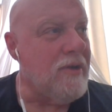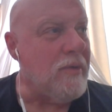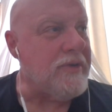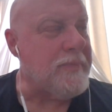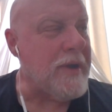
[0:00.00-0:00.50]

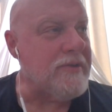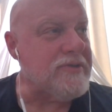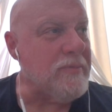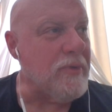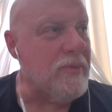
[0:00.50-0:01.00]
where his parents
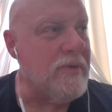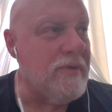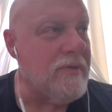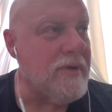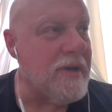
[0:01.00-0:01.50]
are
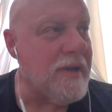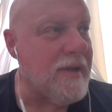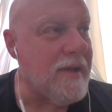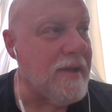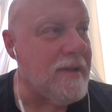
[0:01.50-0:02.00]
marooned,
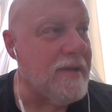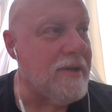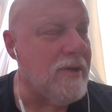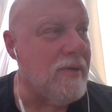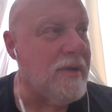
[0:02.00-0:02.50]
uh, you
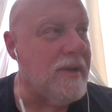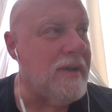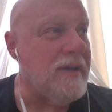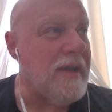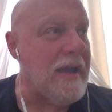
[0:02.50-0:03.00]
know,
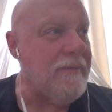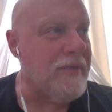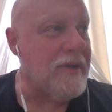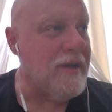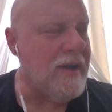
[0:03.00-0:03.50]
in
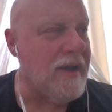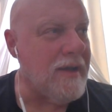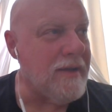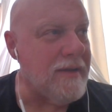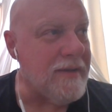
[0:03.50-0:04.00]
Africa,
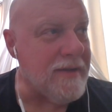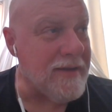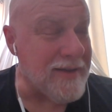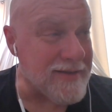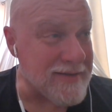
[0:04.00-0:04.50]
and he
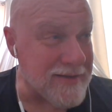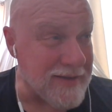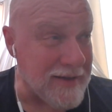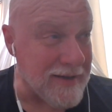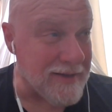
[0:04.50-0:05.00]
gets
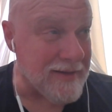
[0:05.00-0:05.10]
they get